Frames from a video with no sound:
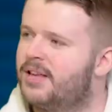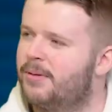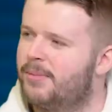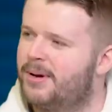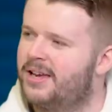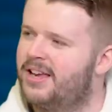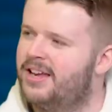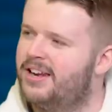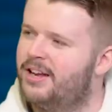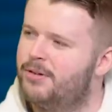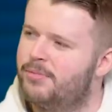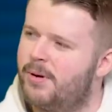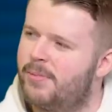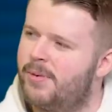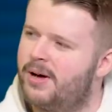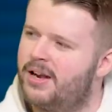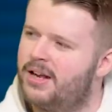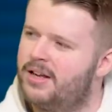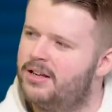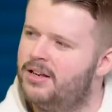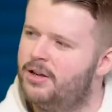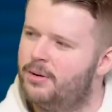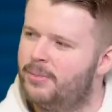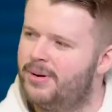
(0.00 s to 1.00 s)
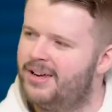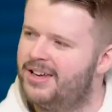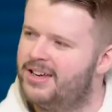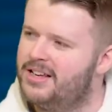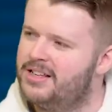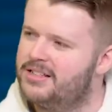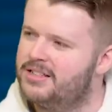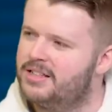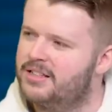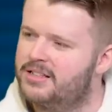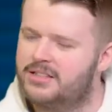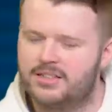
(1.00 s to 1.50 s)
That make it a little bit better, a little bit
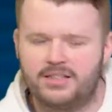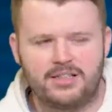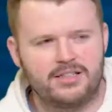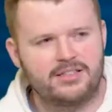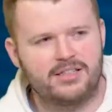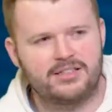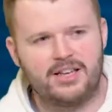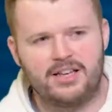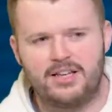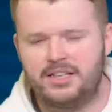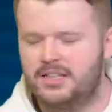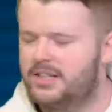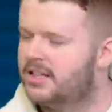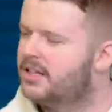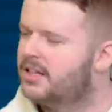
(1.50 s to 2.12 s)
easier to, to take?